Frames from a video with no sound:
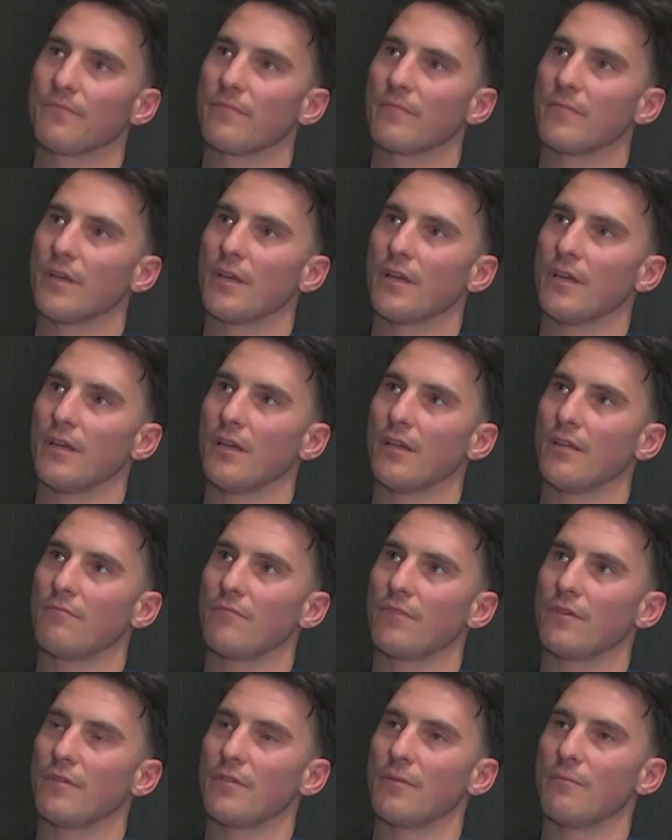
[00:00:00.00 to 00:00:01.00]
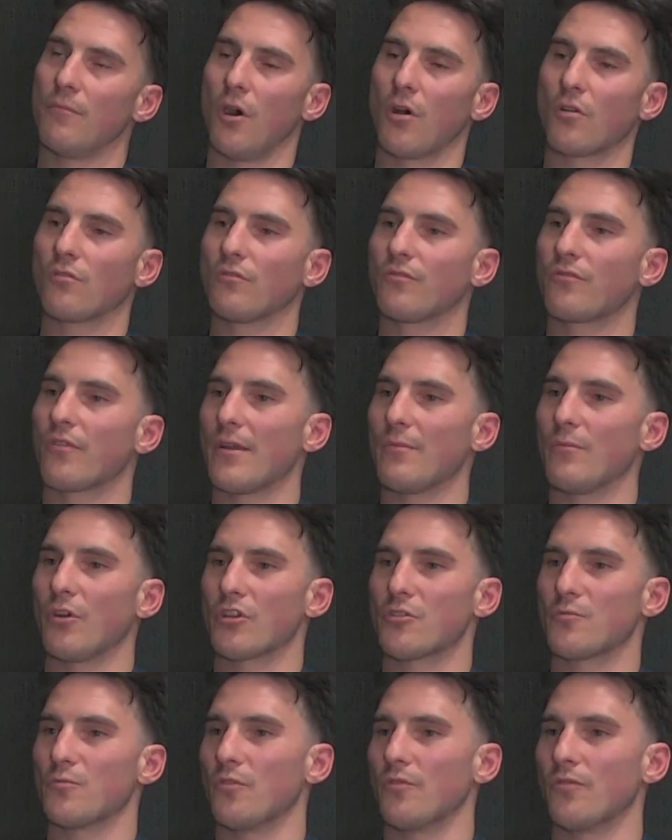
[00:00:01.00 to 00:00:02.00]
the model
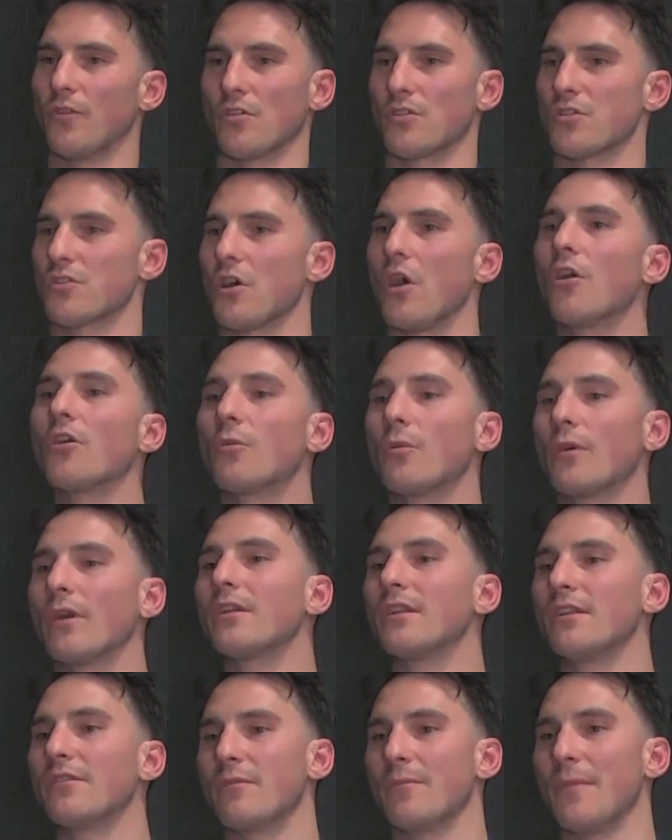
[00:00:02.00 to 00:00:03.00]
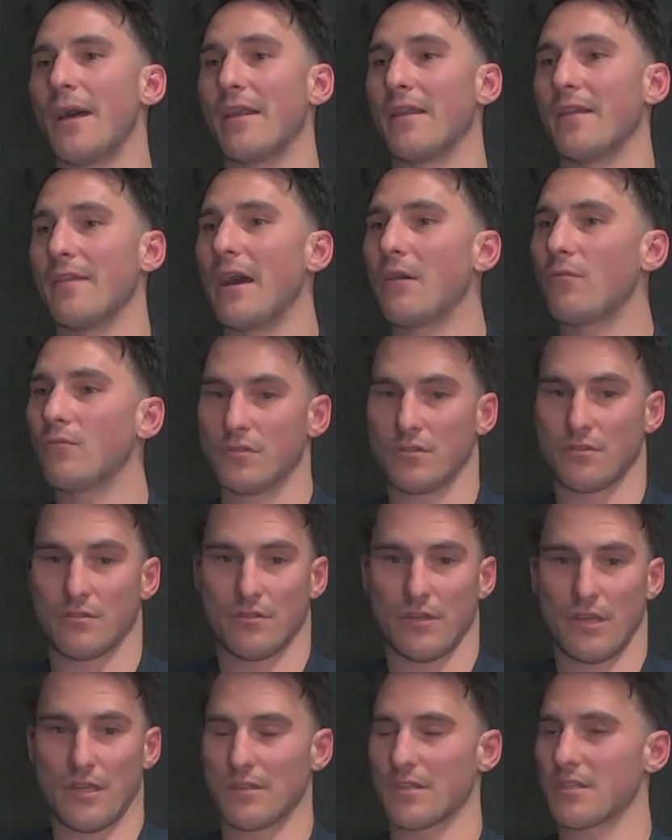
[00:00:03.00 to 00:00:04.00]
frameworks moved on so quickly from that, and that
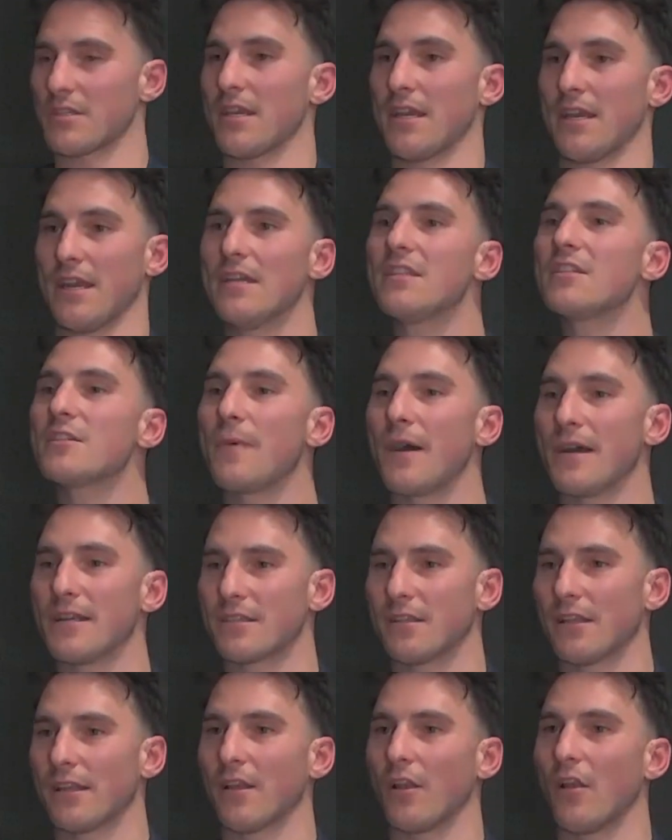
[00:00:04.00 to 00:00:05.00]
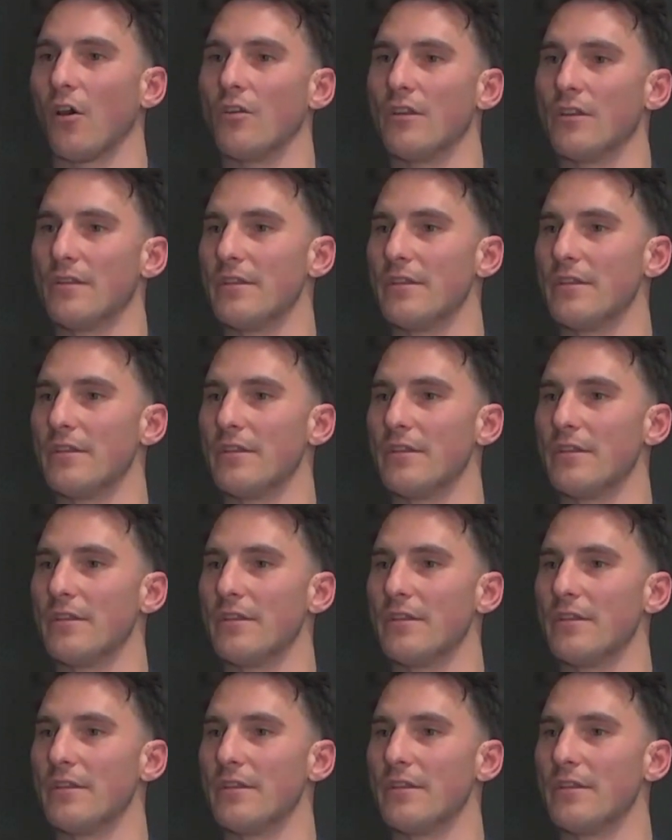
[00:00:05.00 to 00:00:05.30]
was in the CNN space, let alone in